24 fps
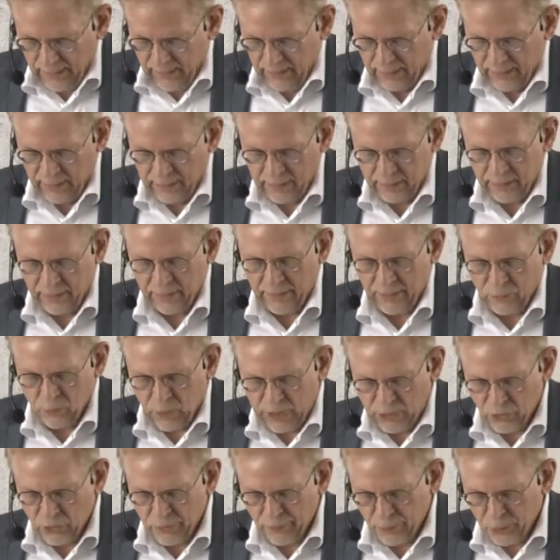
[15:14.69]
in the
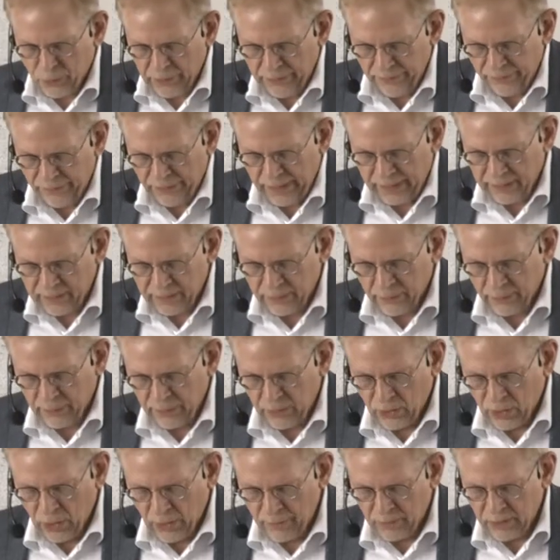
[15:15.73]
Russian preface to the
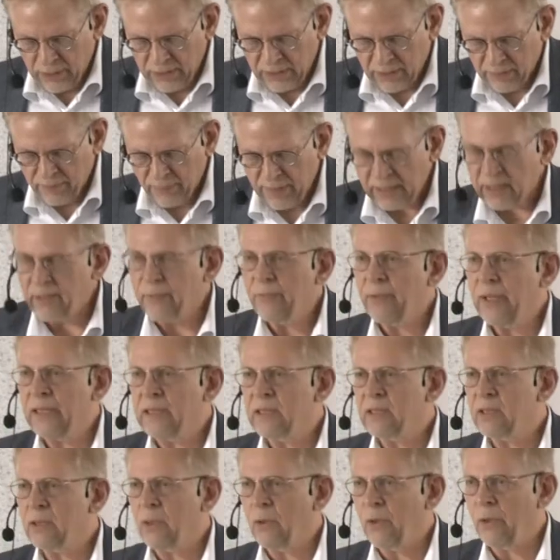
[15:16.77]
Communist
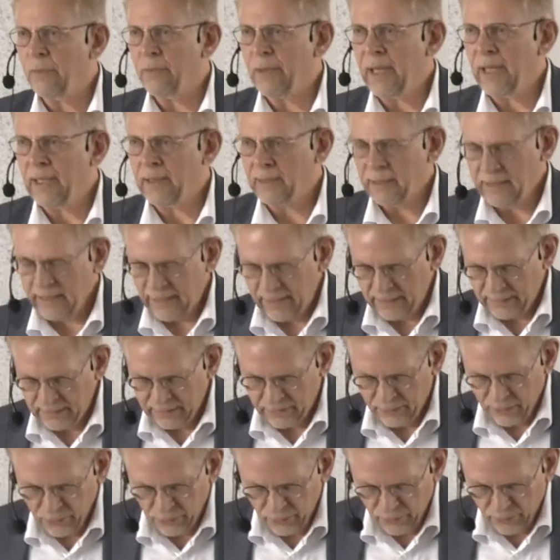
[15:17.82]
Manifesto of
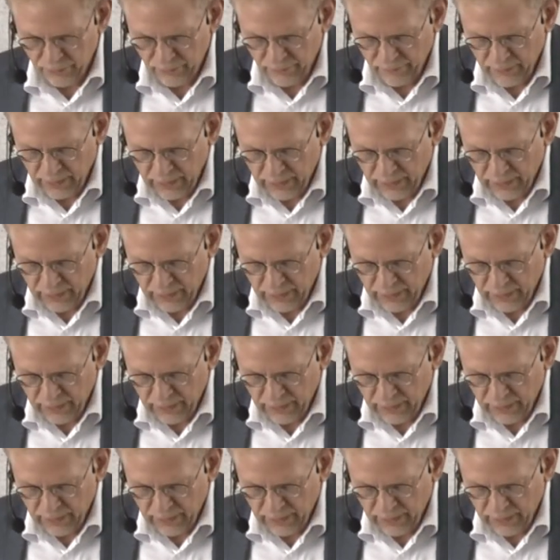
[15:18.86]
1882